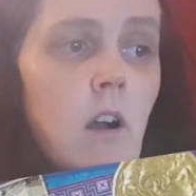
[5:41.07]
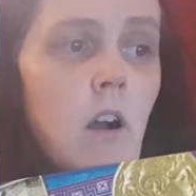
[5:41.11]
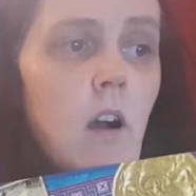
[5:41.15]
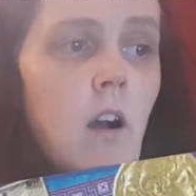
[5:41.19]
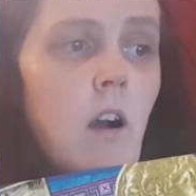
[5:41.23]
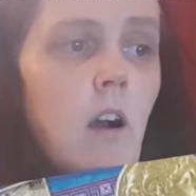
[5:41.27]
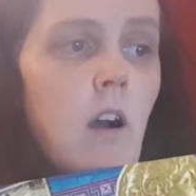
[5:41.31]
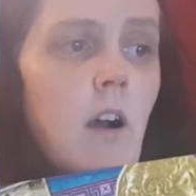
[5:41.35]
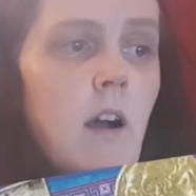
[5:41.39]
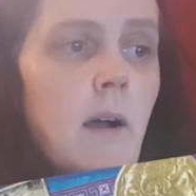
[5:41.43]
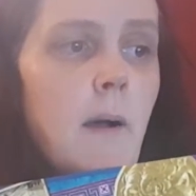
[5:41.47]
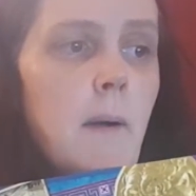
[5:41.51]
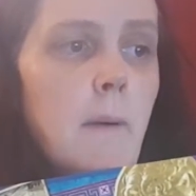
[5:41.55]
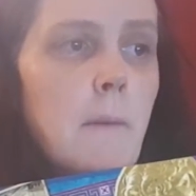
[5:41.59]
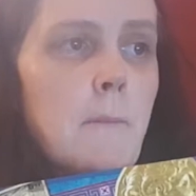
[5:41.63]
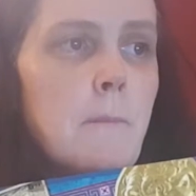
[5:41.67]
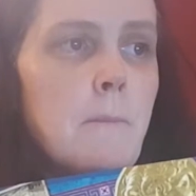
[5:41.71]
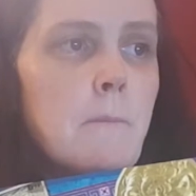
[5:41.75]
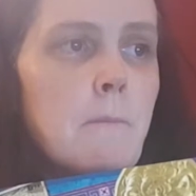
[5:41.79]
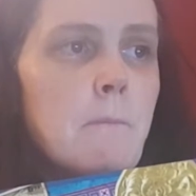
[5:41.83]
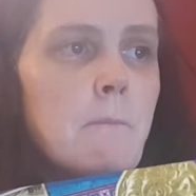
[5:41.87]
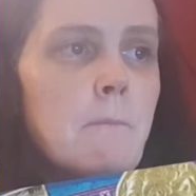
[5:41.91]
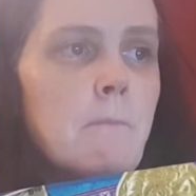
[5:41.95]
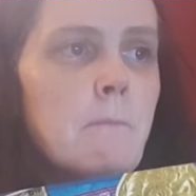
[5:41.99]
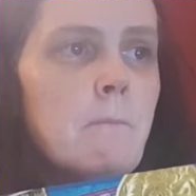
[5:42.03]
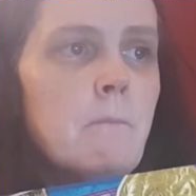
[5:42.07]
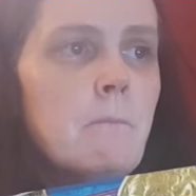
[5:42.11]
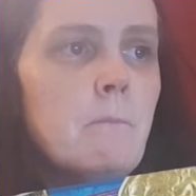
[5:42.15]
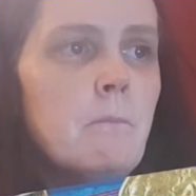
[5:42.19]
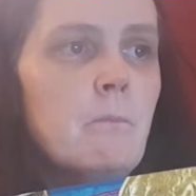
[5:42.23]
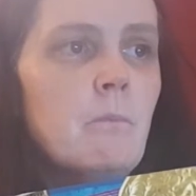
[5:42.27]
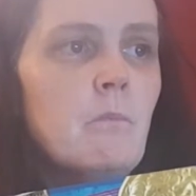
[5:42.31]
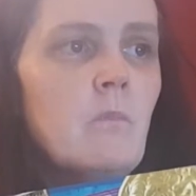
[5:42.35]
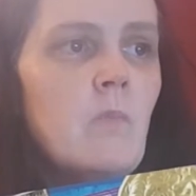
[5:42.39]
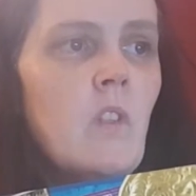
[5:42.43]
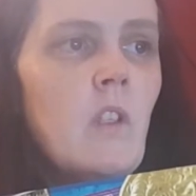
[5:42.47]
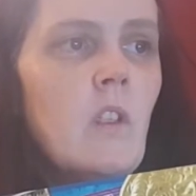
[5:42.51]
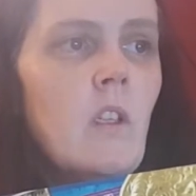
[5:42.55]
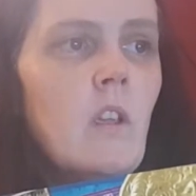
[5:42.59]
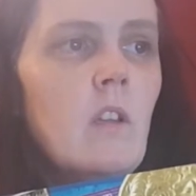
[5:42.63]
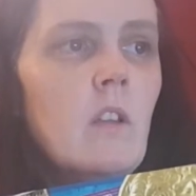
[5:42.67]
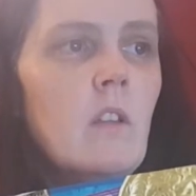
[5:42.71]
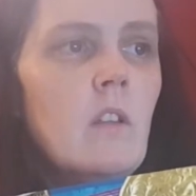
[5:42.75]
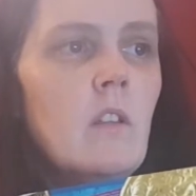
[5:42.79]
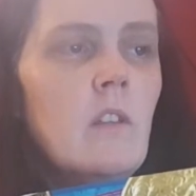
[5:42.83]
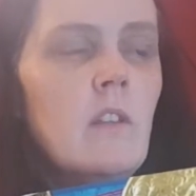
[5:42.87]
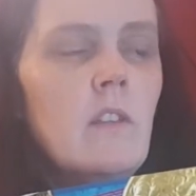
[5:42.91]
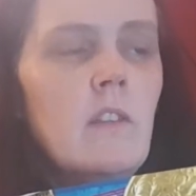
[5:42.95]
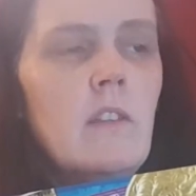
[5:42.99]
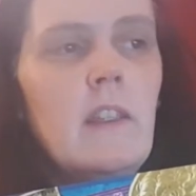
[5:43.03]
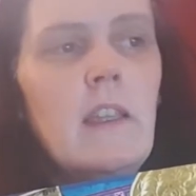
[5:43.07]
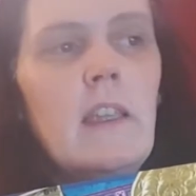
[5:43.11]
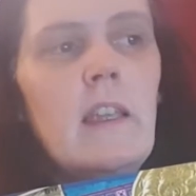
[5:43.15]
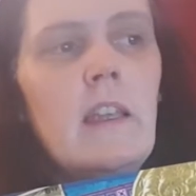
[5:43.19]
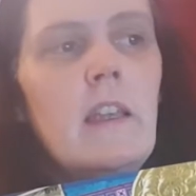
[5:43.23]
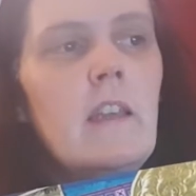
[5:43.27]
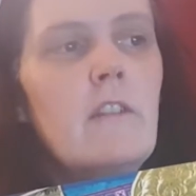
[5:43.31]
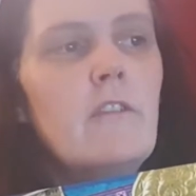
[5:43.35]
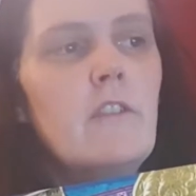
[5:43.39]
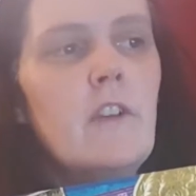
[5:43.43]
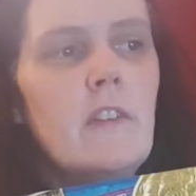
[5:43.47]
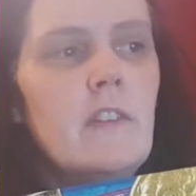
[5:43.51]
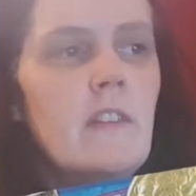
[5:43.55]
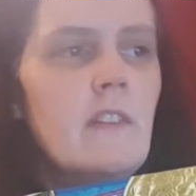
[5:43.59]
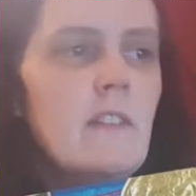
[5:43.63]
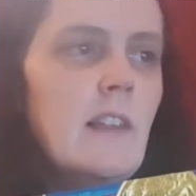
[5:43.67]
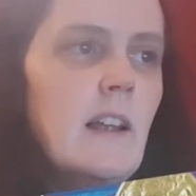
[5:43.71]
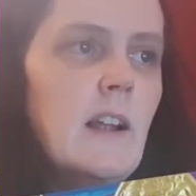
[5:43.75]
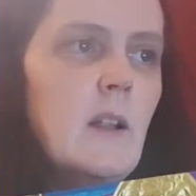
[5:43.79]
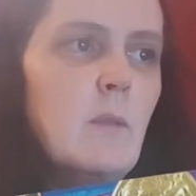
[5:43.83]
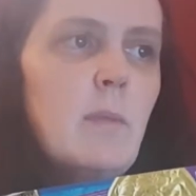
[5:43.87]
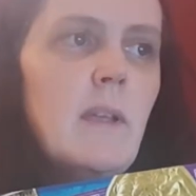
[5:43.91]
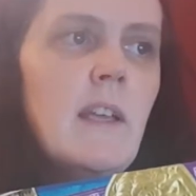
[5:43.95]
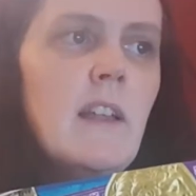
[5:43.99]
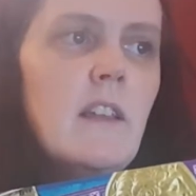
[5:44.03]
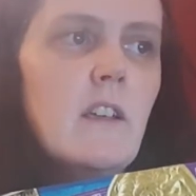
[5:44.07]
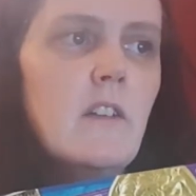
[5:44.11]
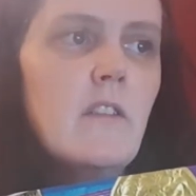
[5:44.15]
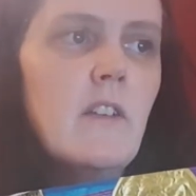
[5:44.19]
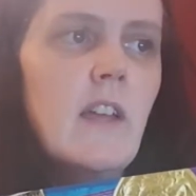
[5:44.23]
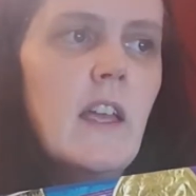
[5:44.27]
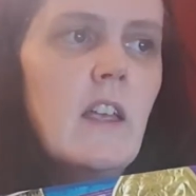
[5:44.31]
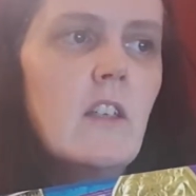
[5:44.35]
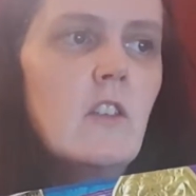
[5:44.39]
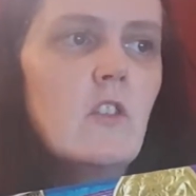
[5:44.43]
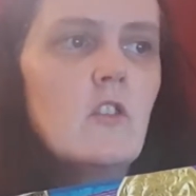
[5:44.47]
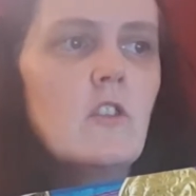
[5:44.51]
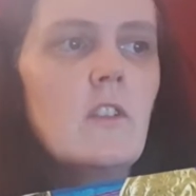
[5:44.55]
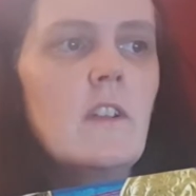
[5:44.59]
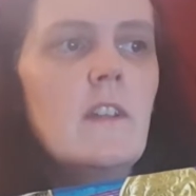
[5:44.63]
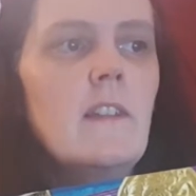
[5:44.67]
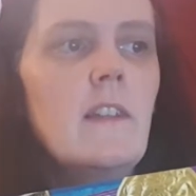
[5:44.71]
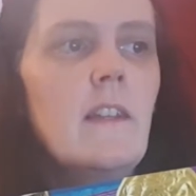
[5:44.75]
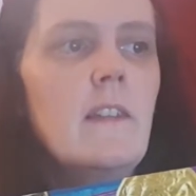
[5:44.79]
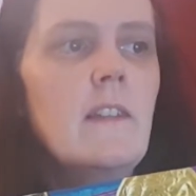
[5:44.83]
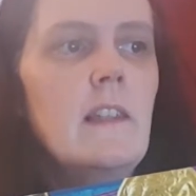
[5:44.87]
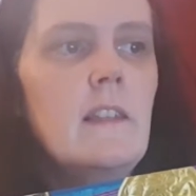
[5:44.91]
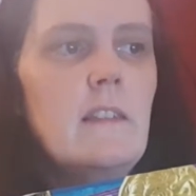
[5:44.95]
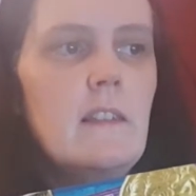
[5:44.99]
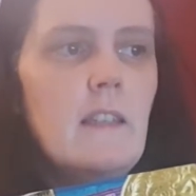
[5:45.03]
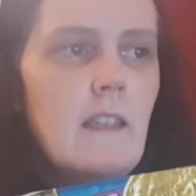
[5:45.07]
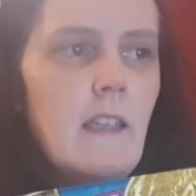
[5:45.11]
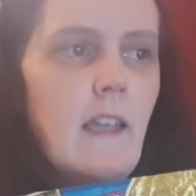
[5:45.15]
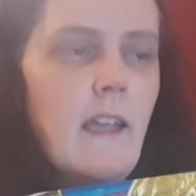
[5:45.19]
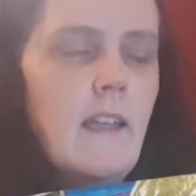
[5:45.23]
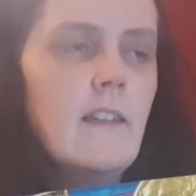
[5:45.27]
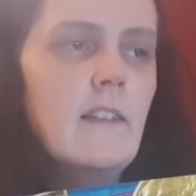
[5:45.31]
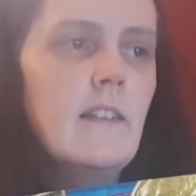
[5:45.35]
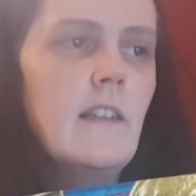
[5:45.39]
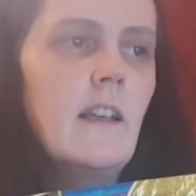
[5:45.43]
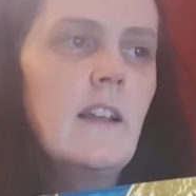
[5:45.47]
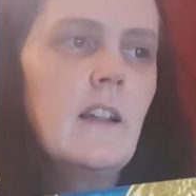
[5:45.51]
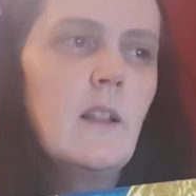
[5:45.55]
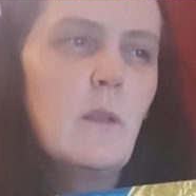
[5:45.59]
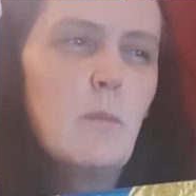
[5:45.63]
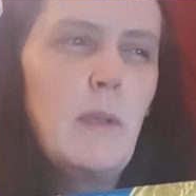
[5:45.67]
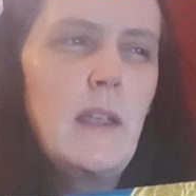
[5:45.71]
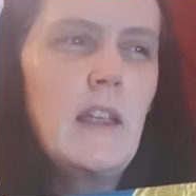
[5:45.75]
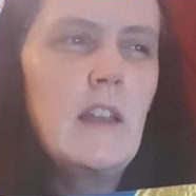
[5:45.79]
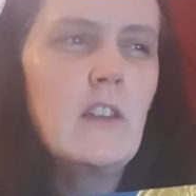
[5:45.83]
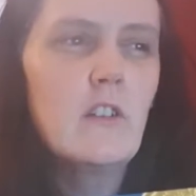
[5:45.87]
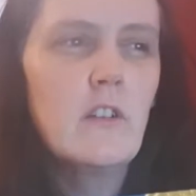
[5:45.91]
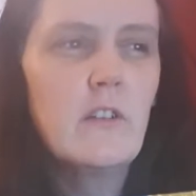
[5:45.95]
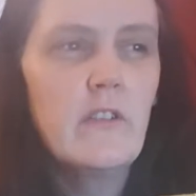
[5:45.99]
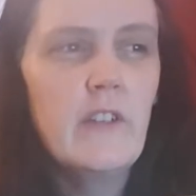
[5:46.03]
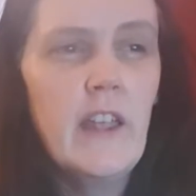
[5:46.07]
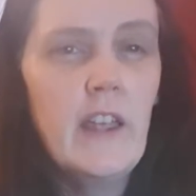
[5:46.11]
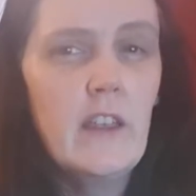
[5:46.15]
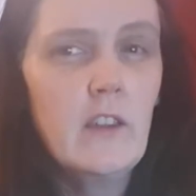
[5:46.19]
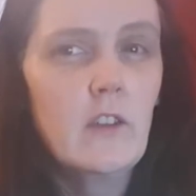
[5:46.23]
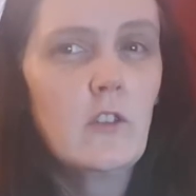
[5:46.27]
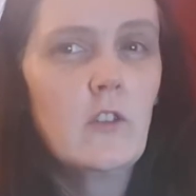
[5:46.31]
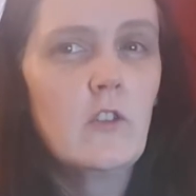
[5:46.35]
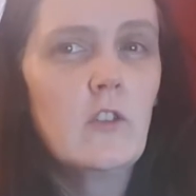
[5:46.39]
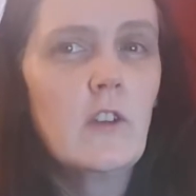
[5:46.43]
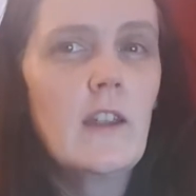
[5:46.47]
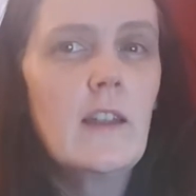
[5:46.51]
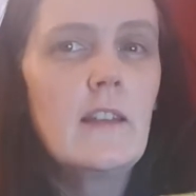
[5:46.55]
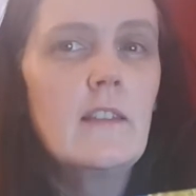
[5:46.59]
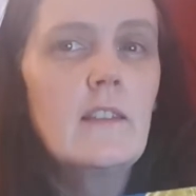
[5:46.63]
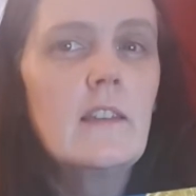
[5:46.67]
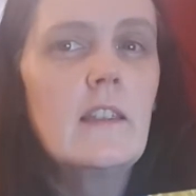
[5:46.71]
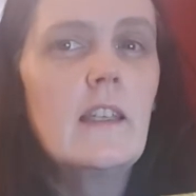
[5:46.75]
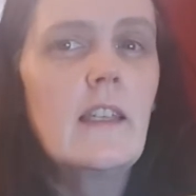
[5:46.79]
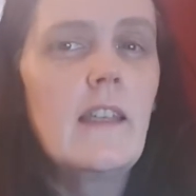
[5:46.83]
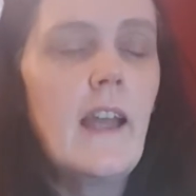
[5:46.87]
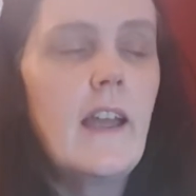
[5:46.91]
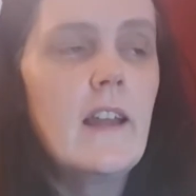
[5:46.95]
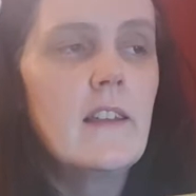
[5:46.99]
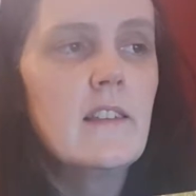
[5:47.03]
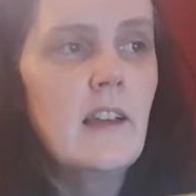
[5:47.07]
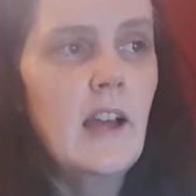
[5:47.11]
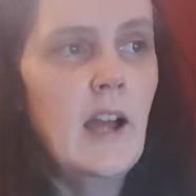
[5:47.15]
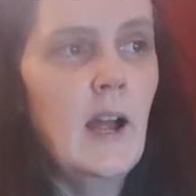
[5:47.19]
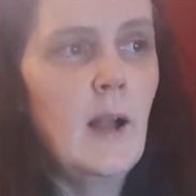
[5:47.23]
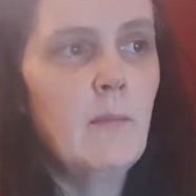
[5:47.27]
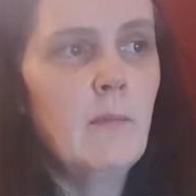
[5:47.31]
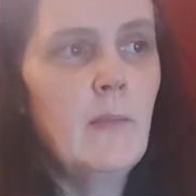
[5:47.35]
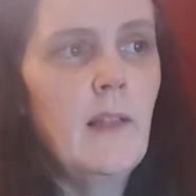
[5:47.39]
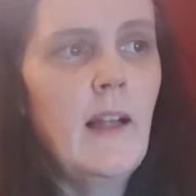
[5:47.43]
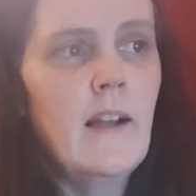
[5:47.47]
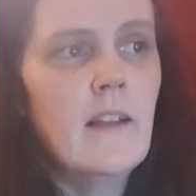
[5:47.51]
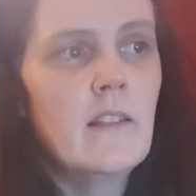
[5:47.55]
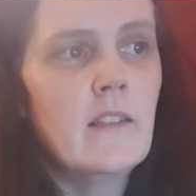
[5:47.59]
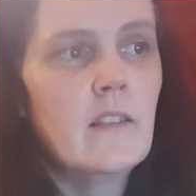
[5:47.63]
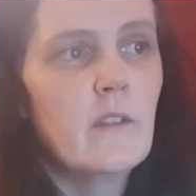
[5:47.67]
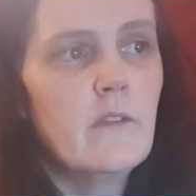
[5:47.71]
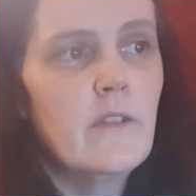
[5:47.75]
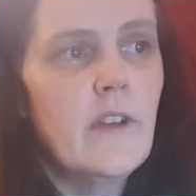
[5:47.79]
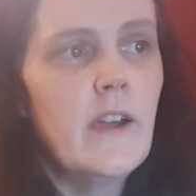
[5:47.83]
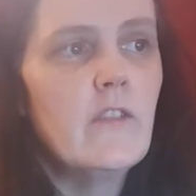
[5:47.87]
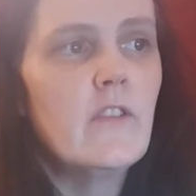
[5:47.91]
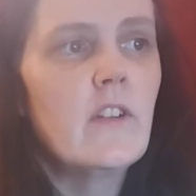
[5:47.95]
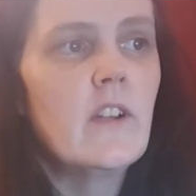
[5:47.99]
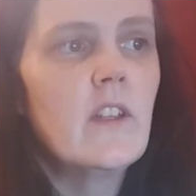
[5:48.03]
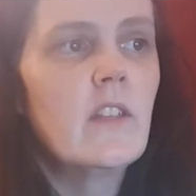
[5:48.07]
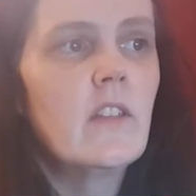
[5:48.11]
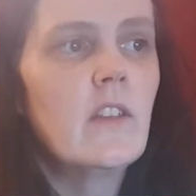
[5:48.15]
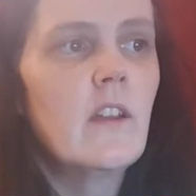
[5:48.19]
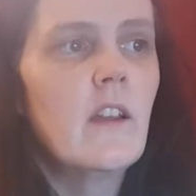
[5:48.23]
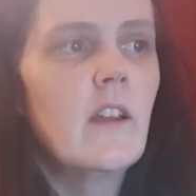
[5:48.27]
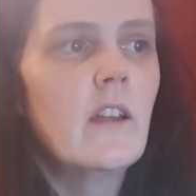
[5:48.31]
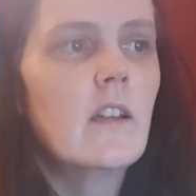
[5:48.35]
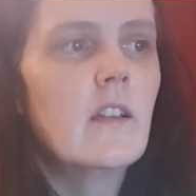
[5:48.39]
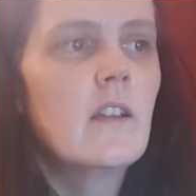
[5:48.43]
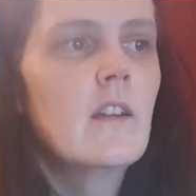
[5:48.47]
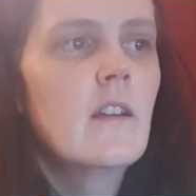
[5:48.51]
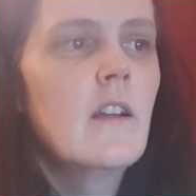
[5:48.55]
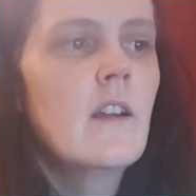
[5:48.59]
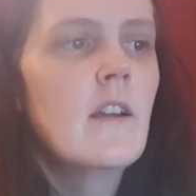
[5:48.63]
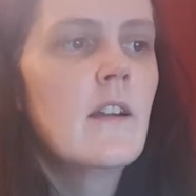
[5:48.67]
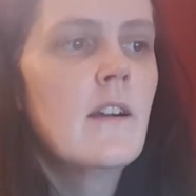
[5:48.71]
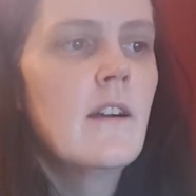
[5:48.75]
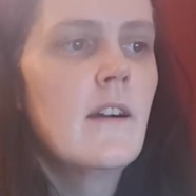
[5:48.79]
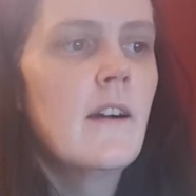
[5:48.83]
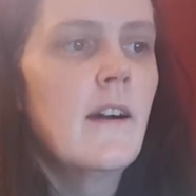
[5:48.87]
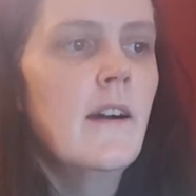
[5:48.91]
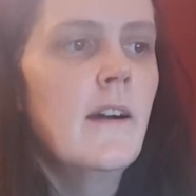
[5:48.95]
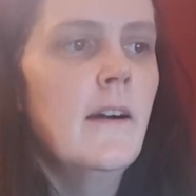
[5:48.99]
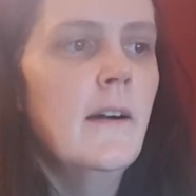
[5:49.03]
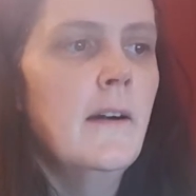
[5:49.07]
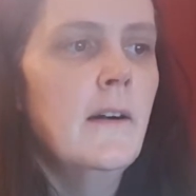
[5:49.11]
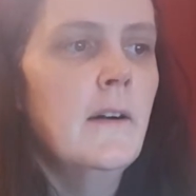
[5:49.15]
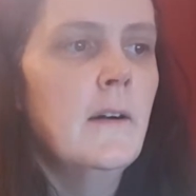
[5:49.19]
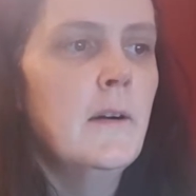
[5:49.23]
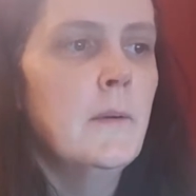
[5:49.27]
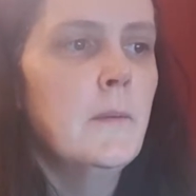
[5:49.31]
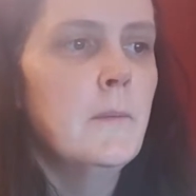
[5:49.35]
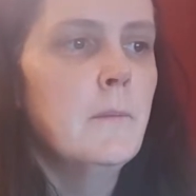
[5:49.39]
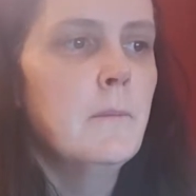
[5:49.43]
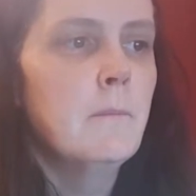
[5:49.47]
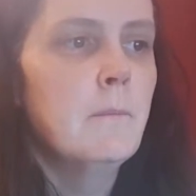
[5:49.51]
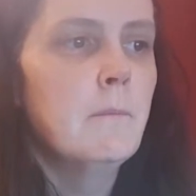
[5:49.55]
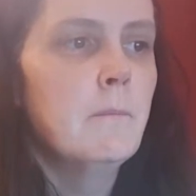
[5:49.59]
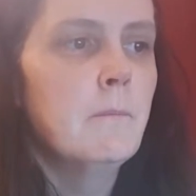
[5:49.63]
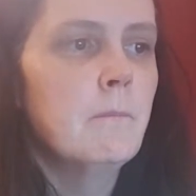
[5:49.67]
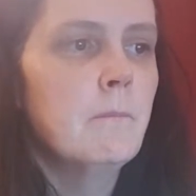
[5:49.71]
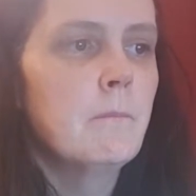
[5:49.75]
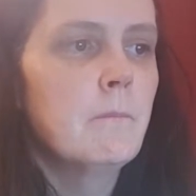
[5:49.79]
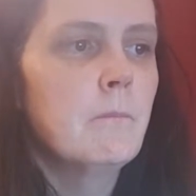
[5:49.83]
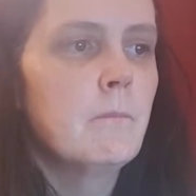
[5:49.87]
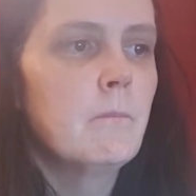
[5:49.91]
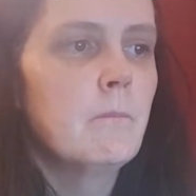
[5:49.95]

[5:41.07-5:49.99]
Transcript: Um the first encyclopedia of history, then the DK encyclopedia of history, DK timelines of everything, um